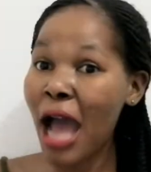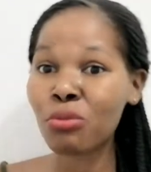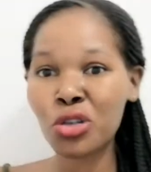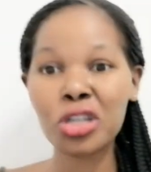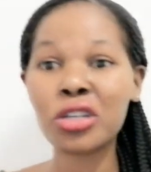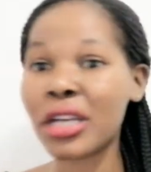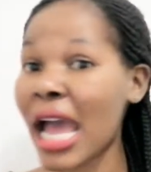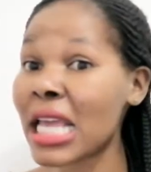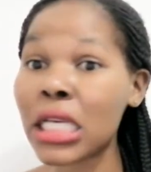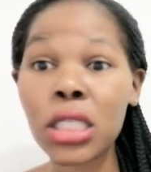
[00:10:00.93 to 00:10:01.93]
I'm good.
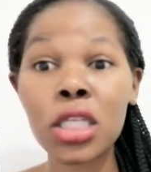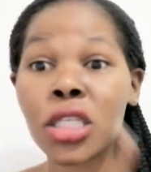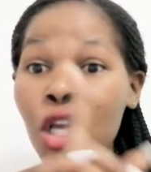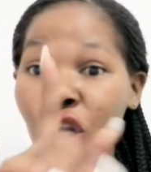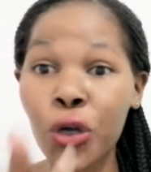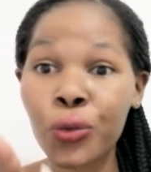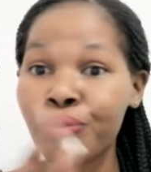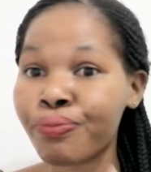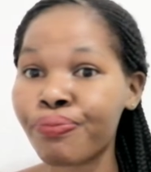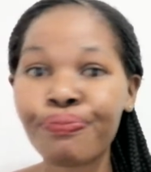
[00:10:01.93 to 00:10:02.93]
I easily say no.
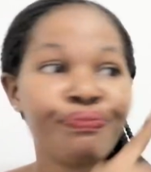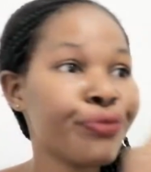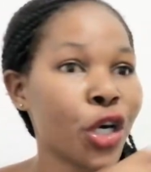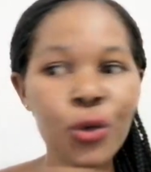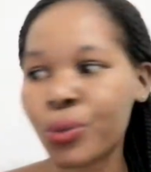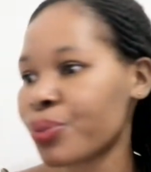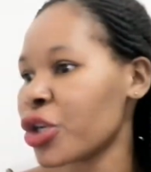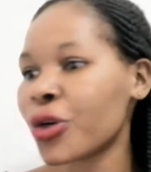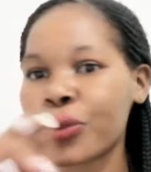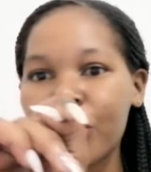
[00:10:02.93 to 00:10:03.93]
No,
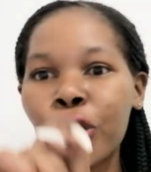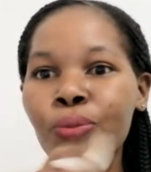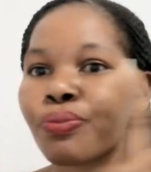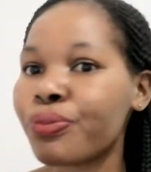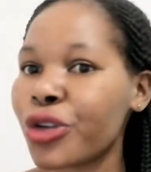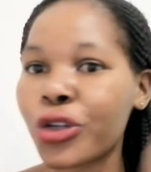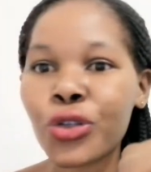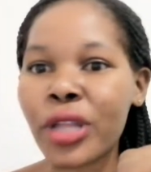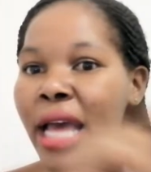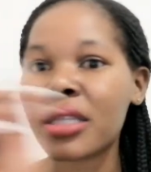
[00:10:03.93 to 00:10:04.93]
no, no, no
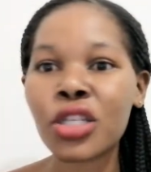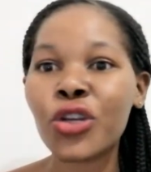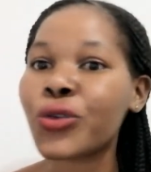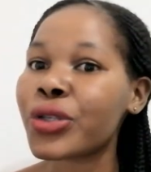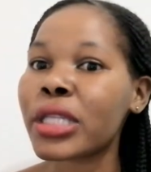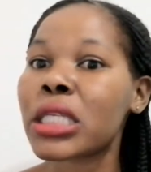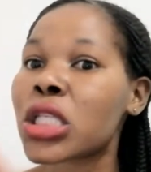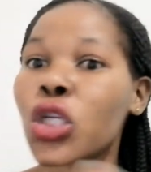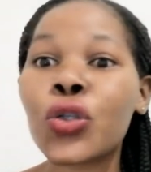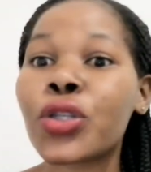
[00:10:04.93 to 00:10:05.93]
to that, no to this,
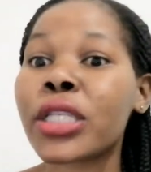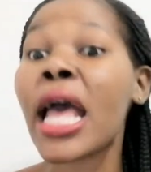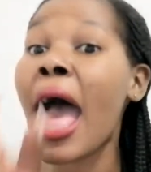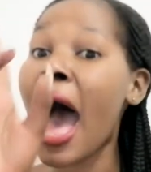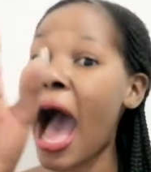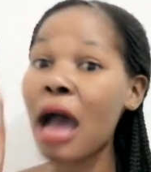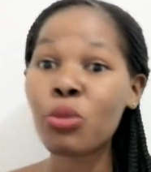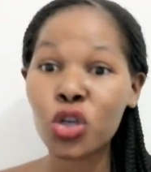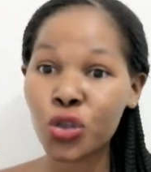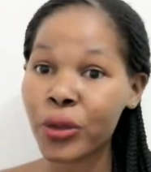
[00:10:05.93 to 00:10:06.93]
no to this. I'm
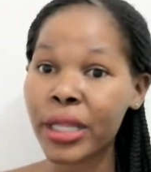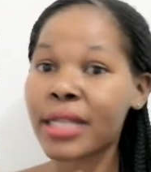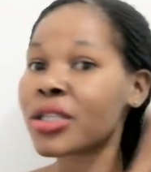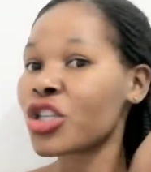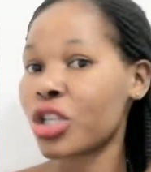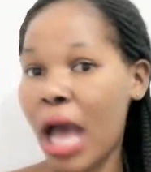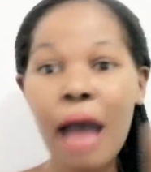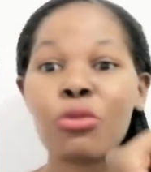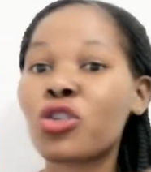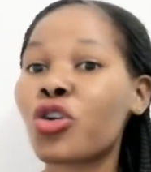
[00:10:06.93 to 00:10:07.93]
not doing that.
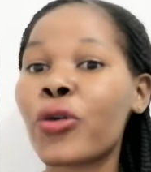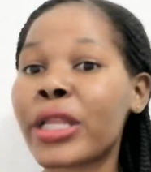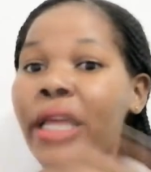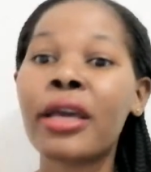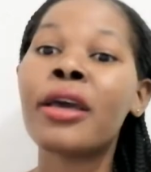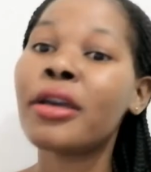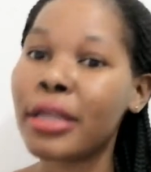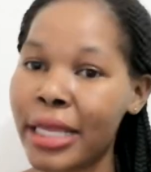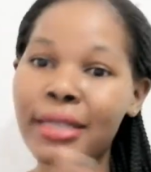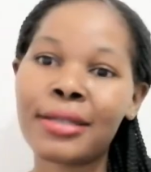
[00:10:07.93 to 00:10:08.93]
I'm not going there.
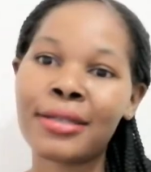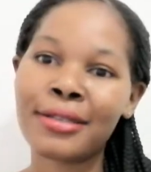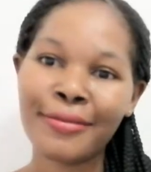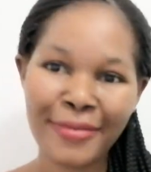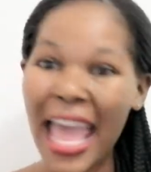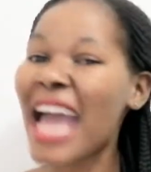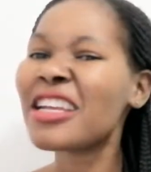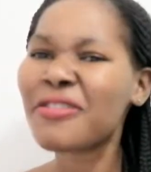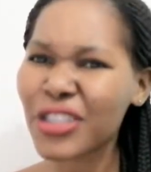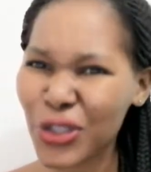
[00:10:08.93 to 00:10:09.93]
Yes. And
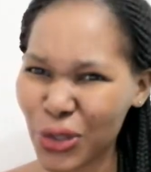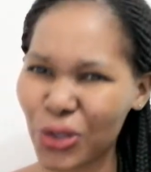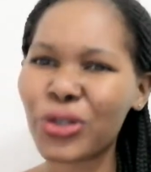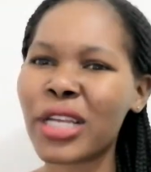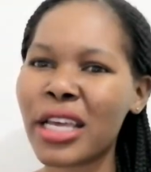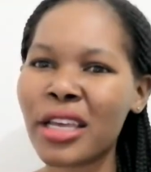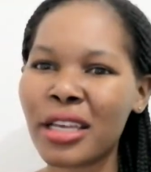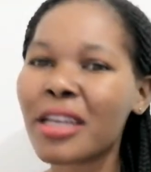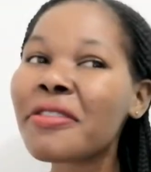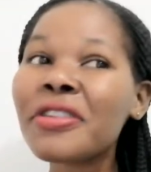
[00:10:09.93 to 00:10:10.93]
it feels good, eh?
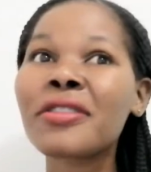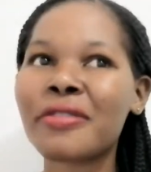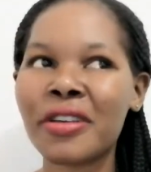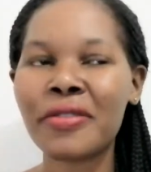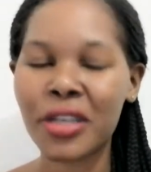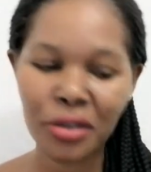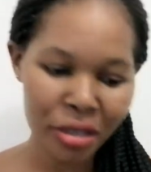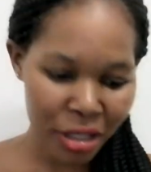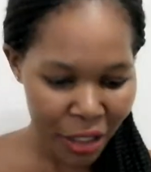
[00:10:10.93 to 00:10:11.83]
It feels very good.